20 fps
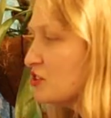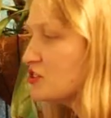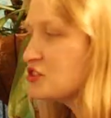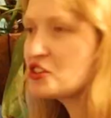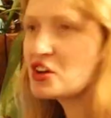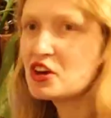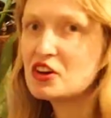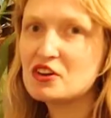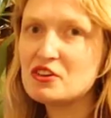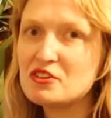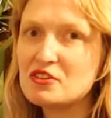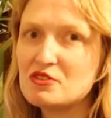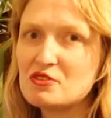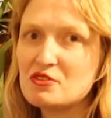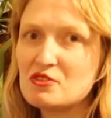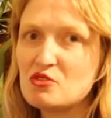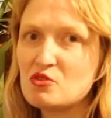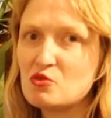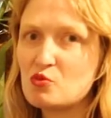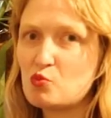So
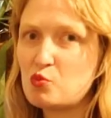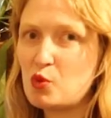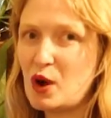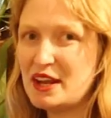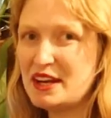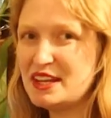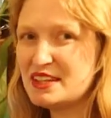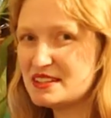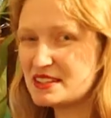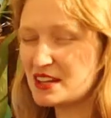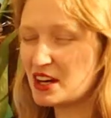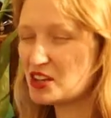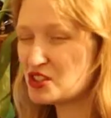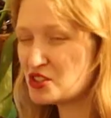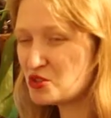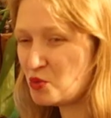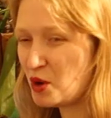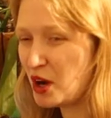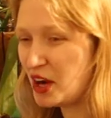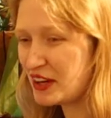when it
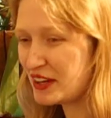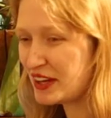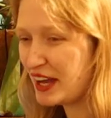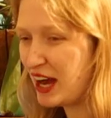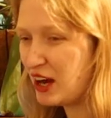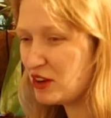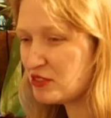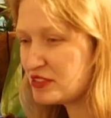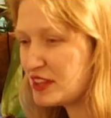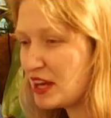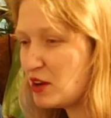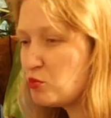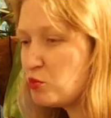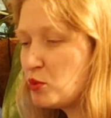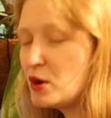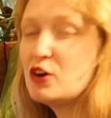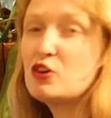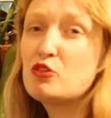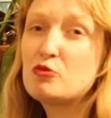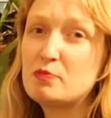does work out, there
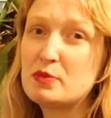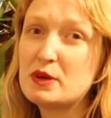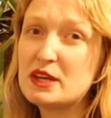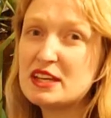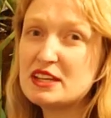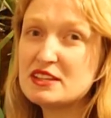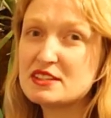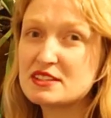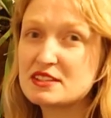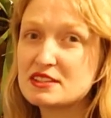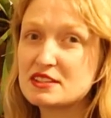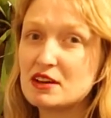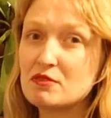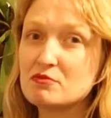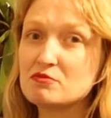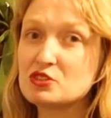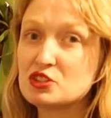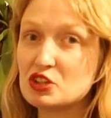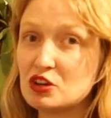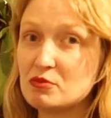will be
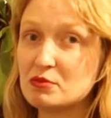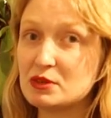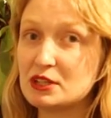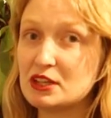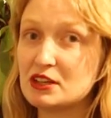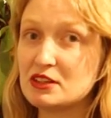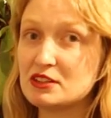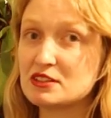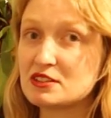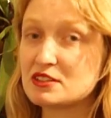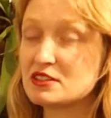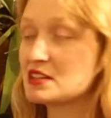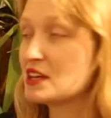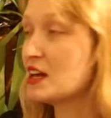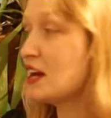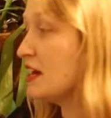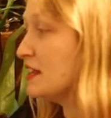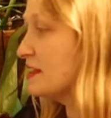some dominance.